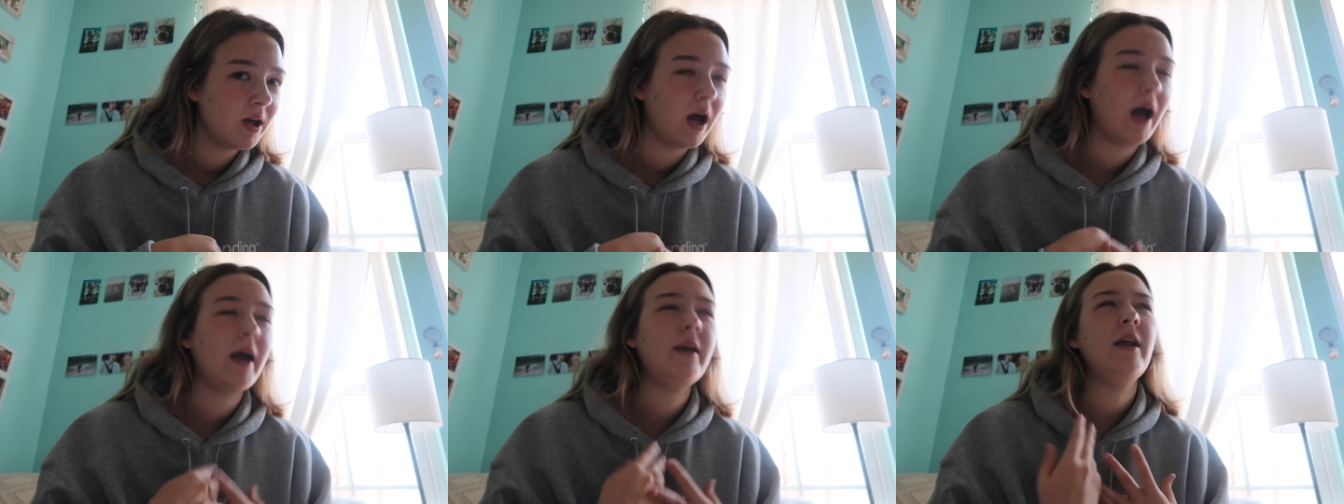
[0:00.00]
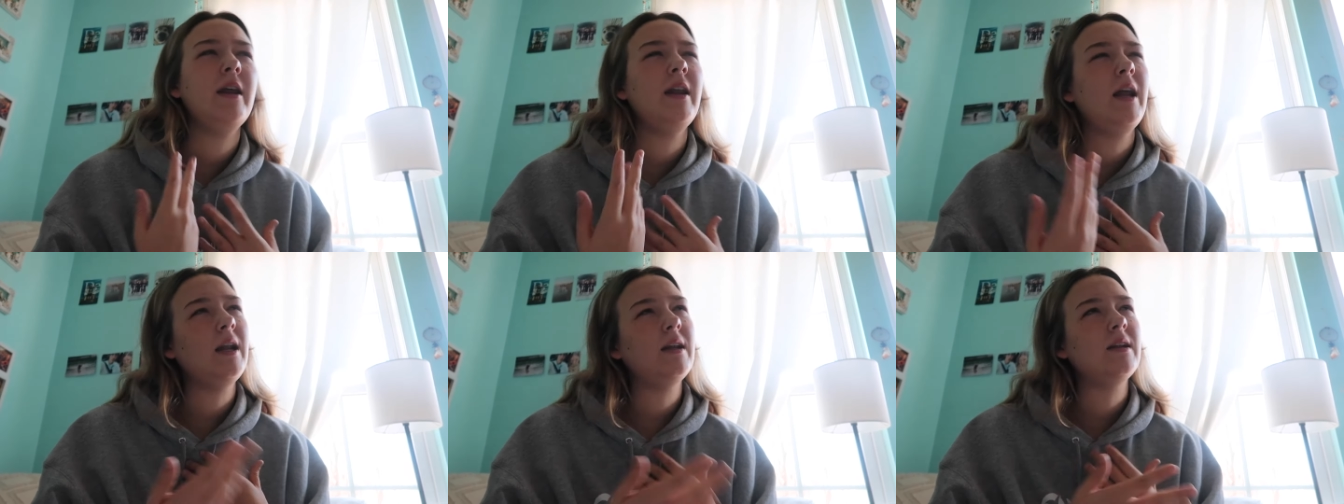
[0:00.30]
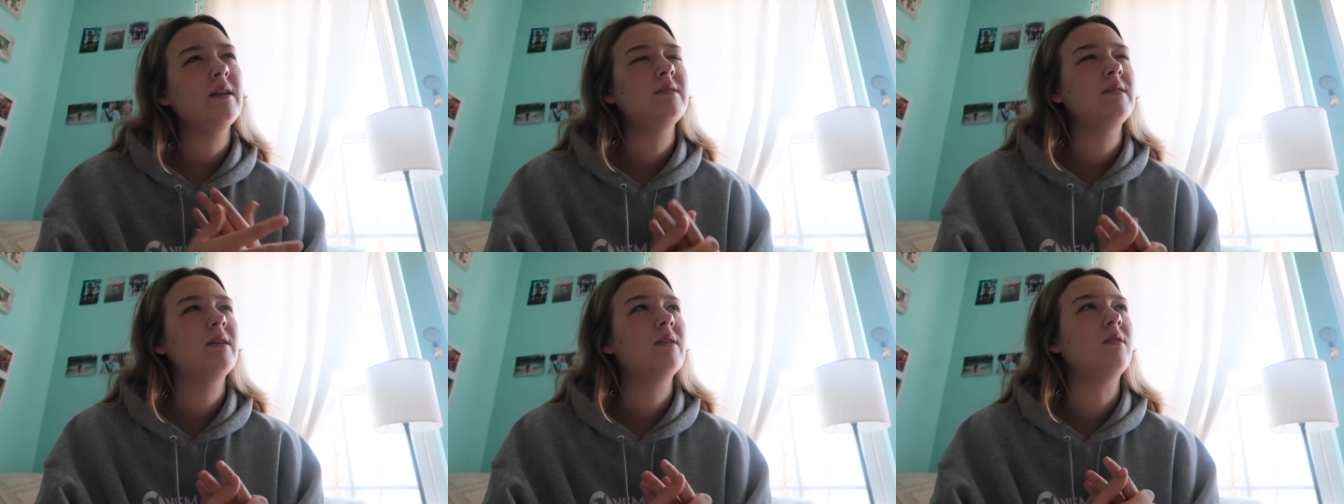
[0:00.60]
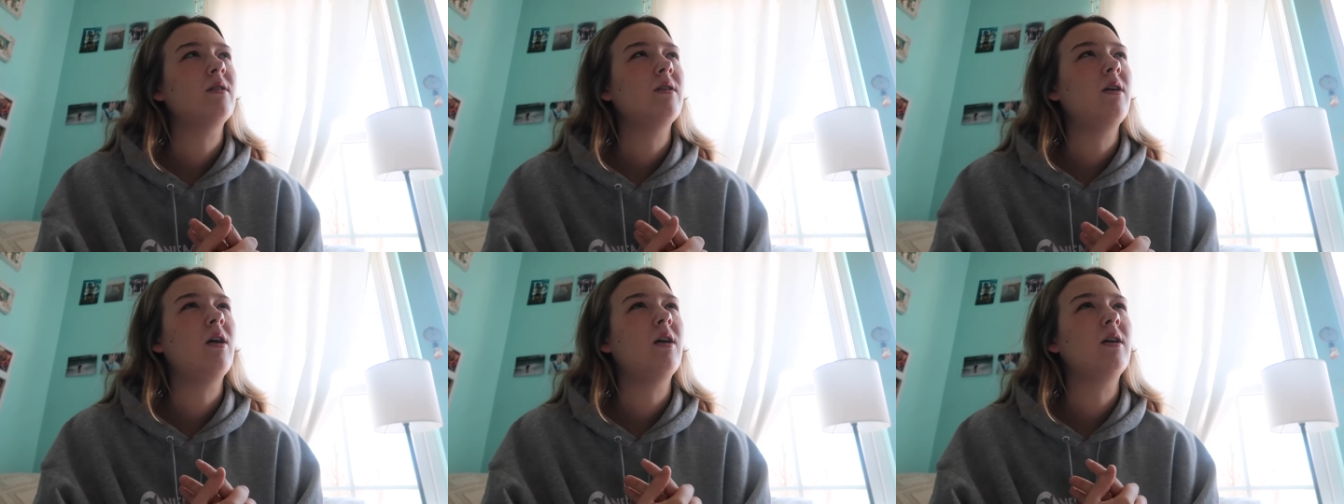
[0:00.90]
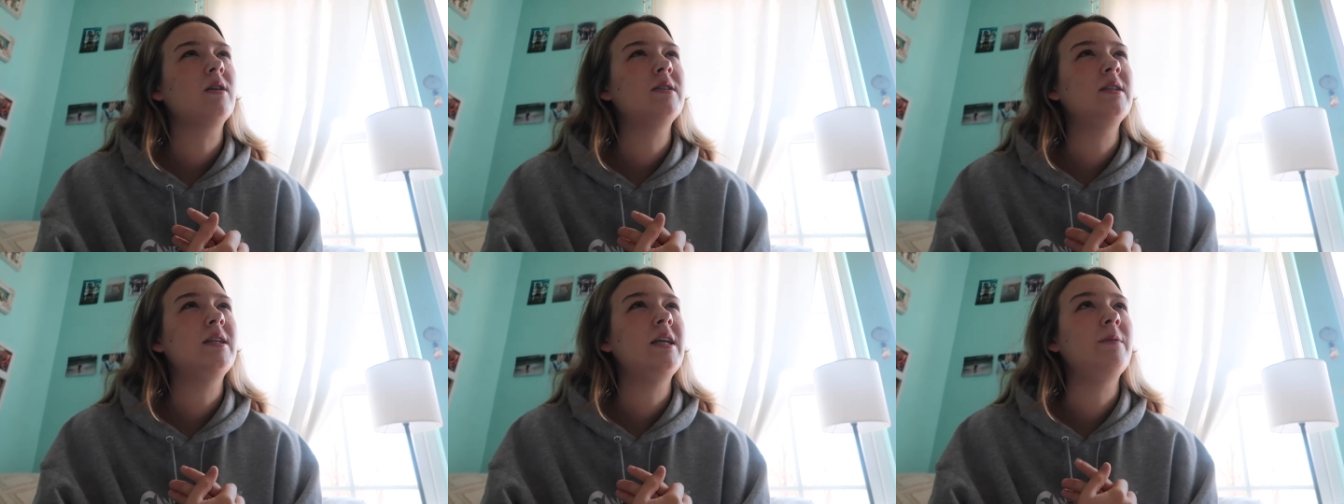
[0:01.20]
and not, not that's
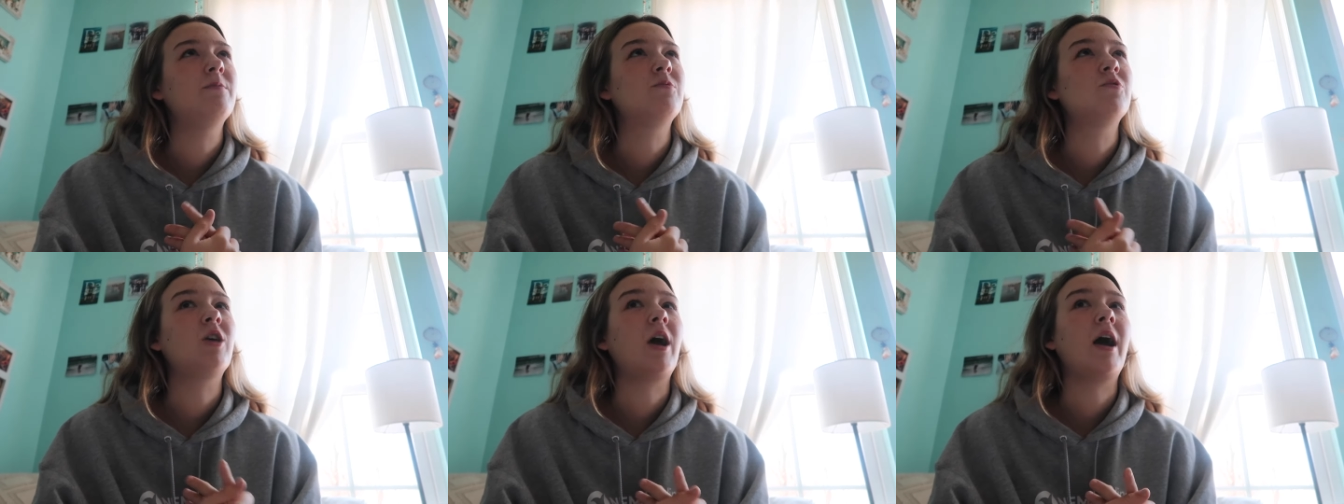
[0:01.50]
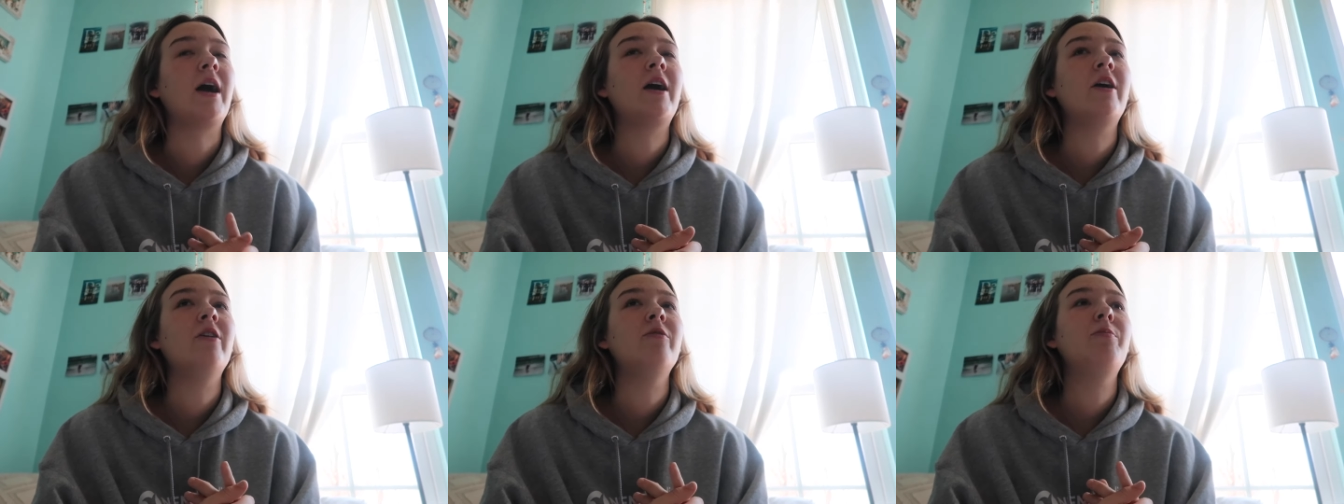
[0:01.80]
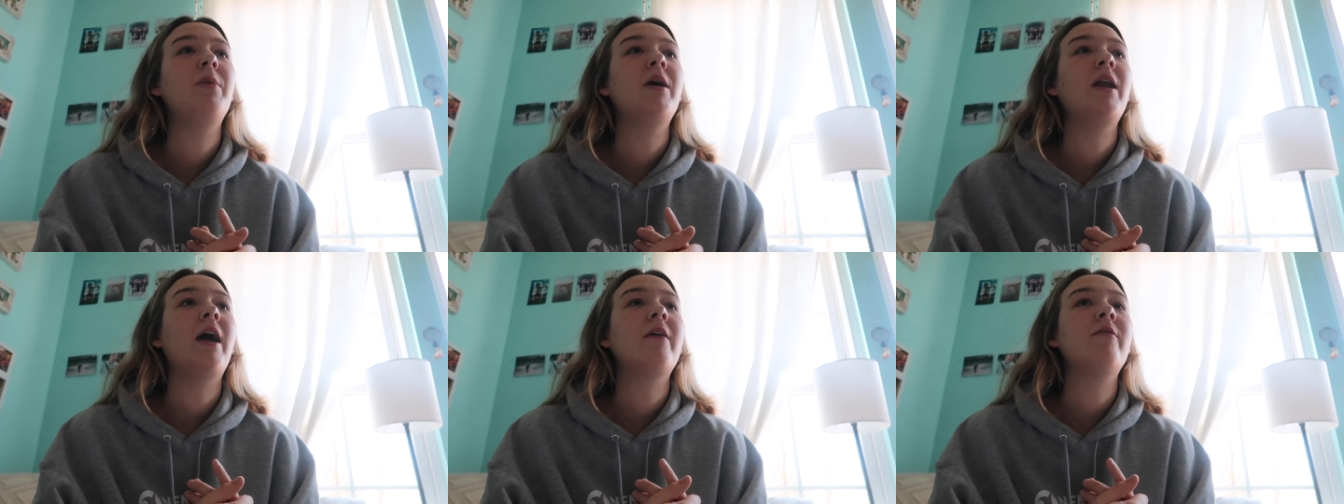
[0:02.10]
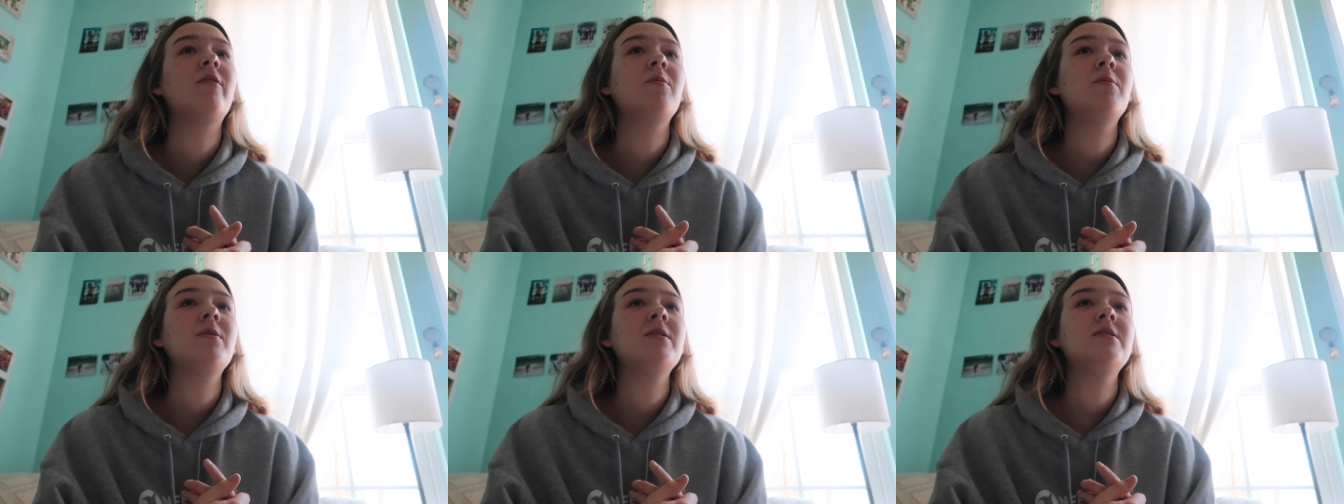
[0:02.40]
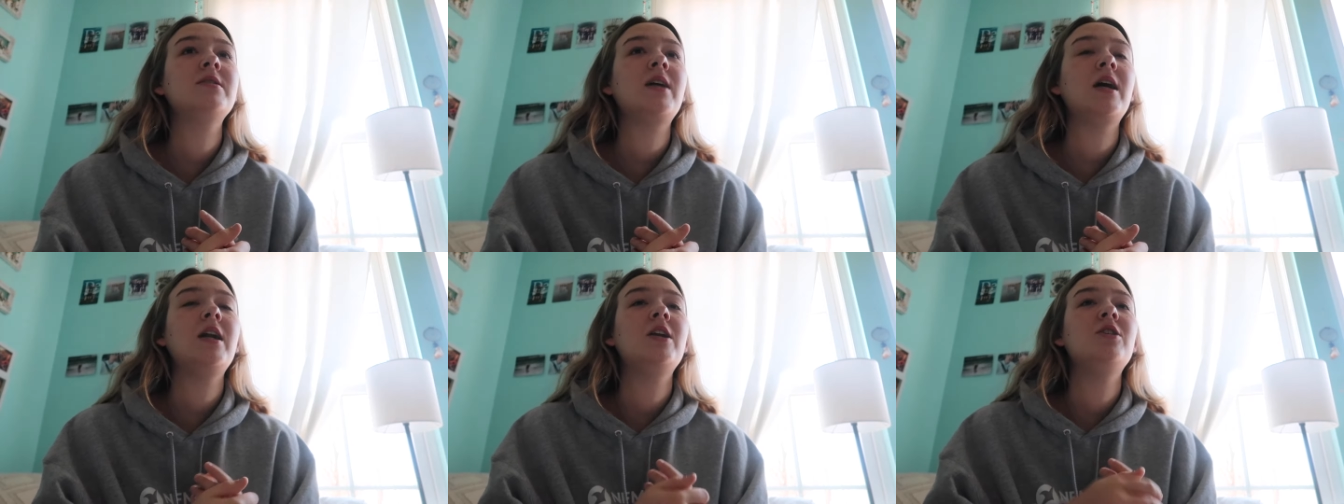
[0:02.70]
hard to keep track of, but
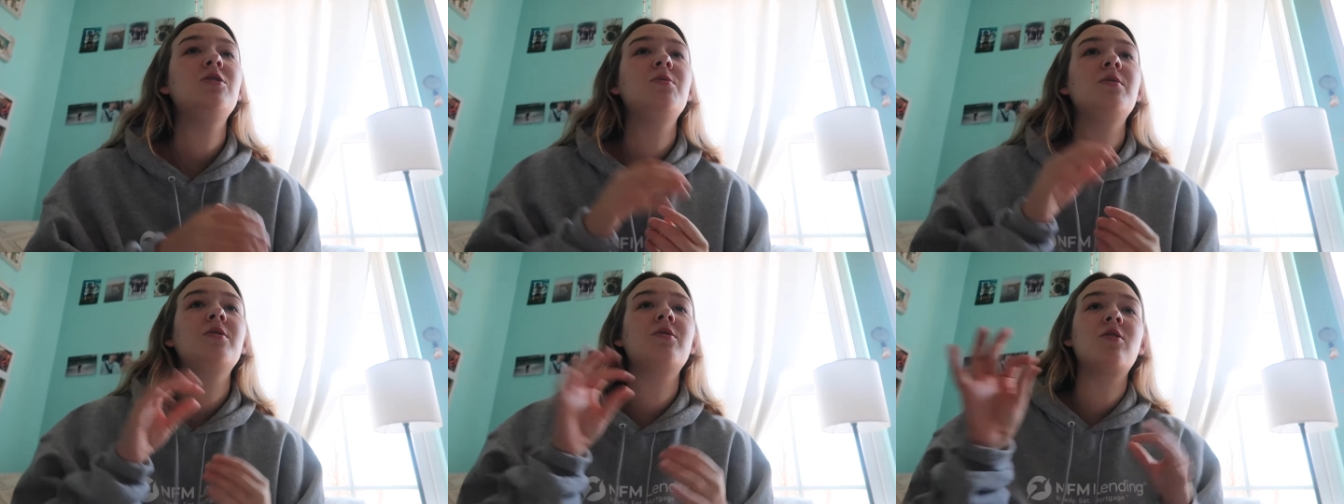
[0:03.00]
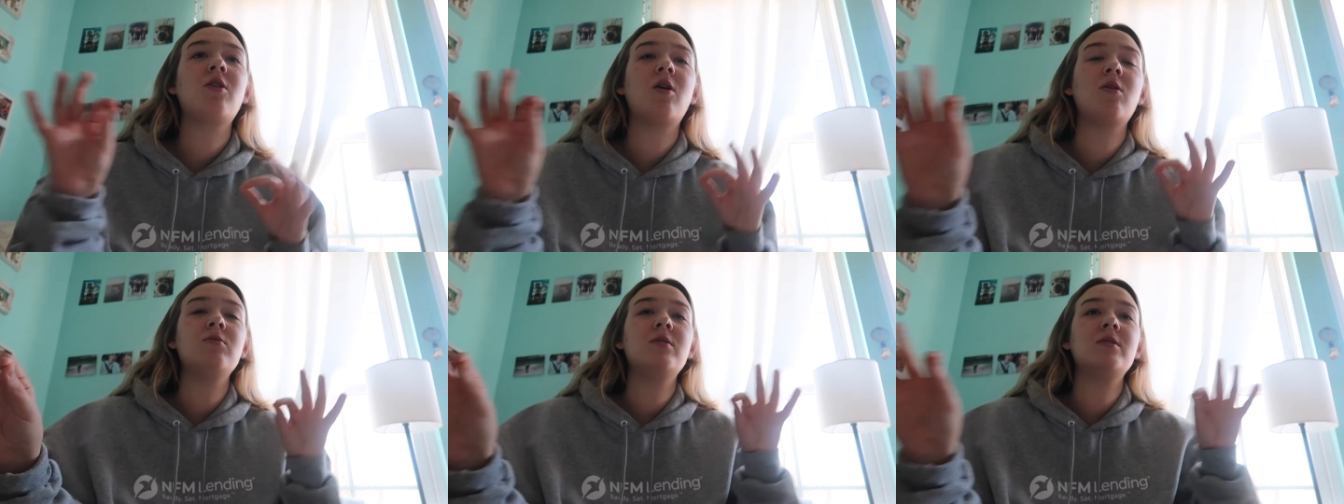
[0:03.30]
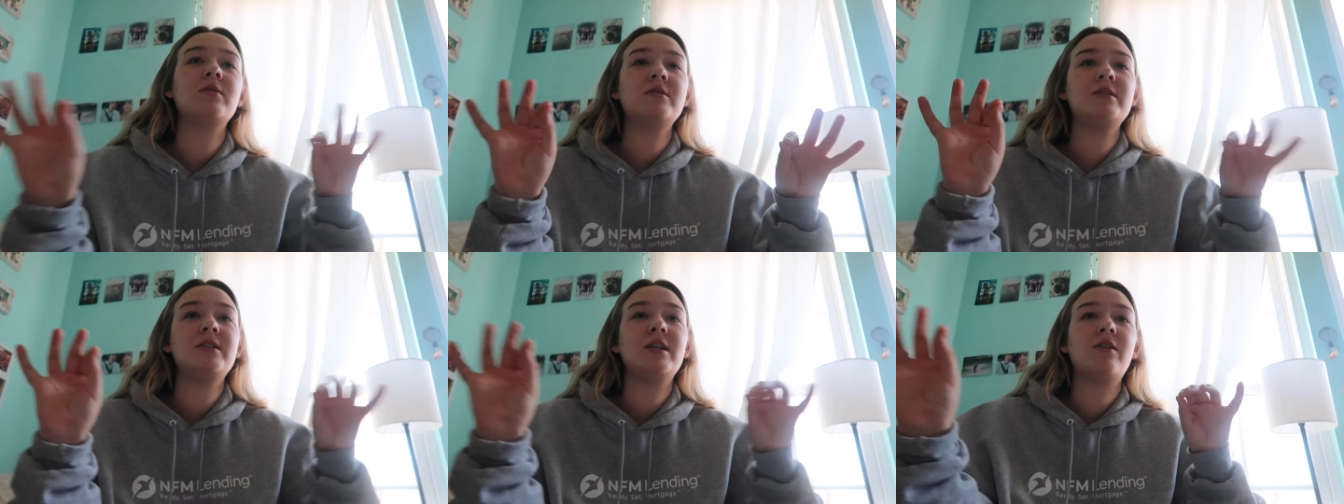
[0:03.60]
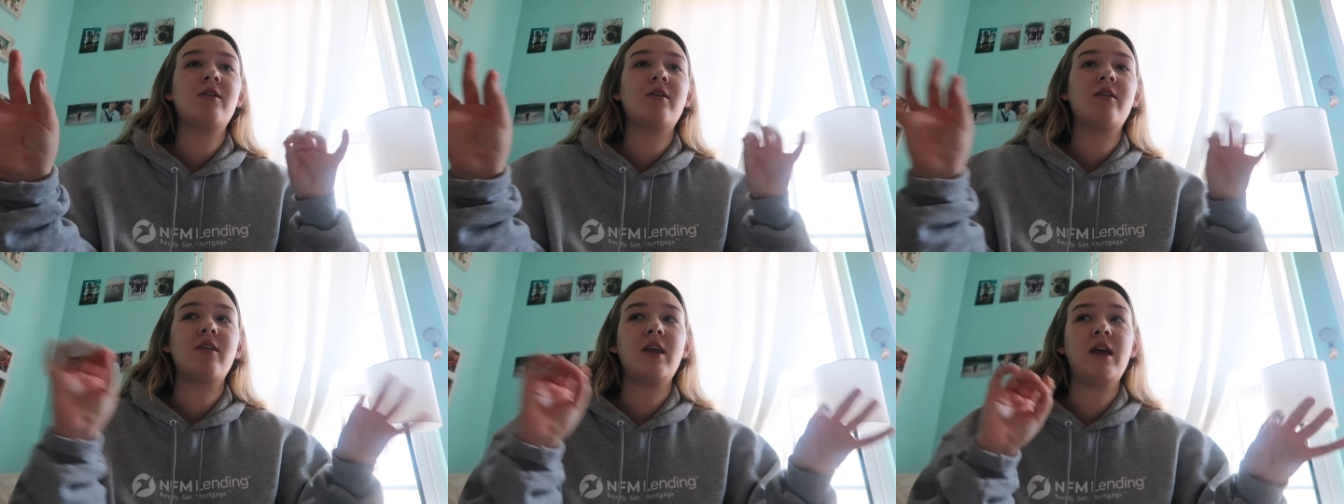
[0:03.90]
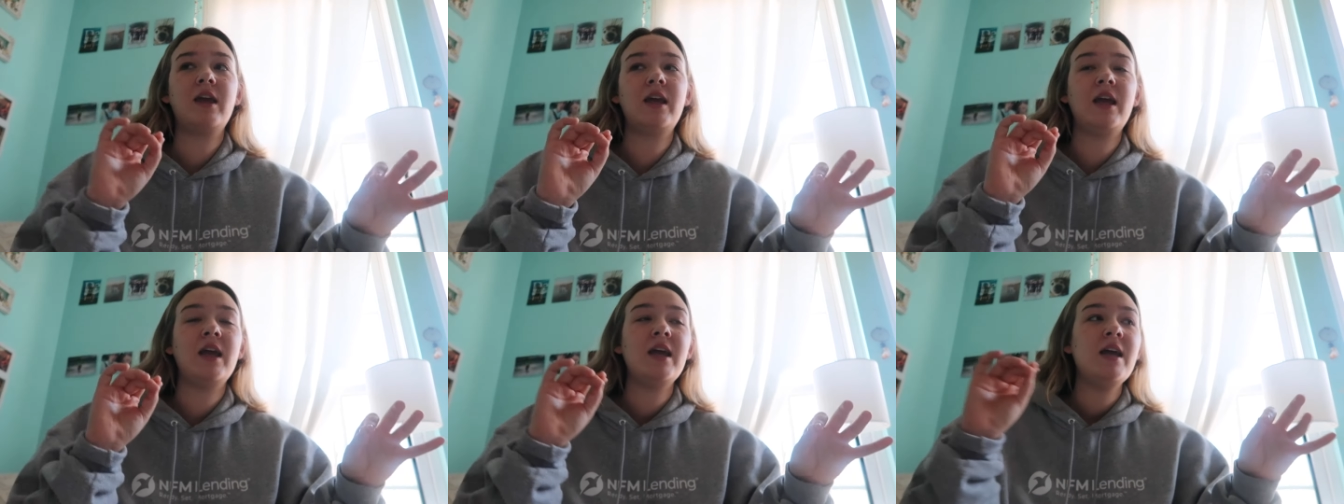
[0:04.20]
everyone's kind of doing their own little secret
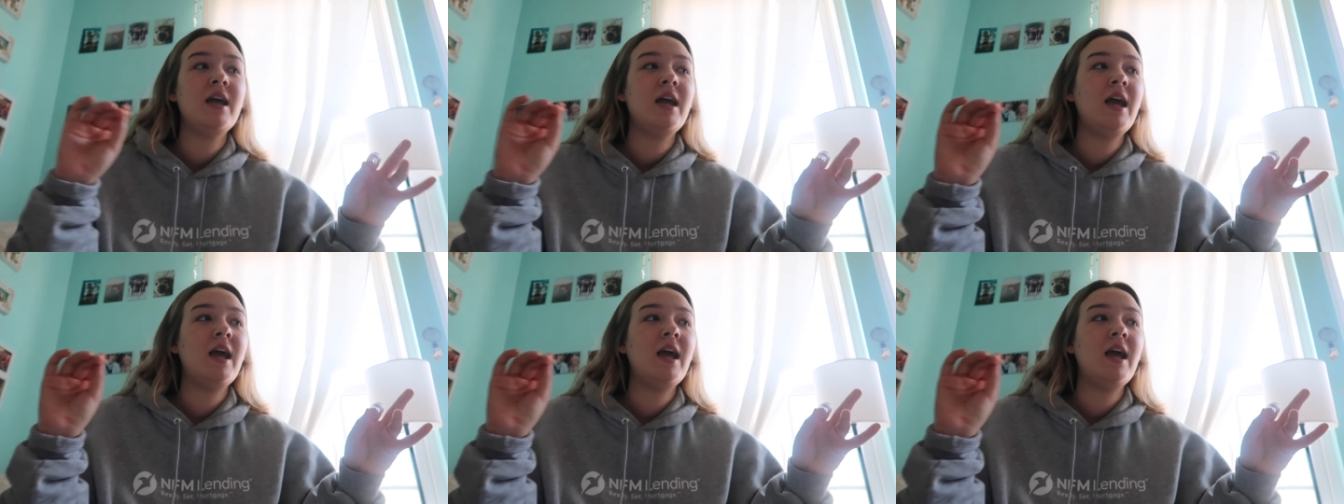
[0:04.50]
thing,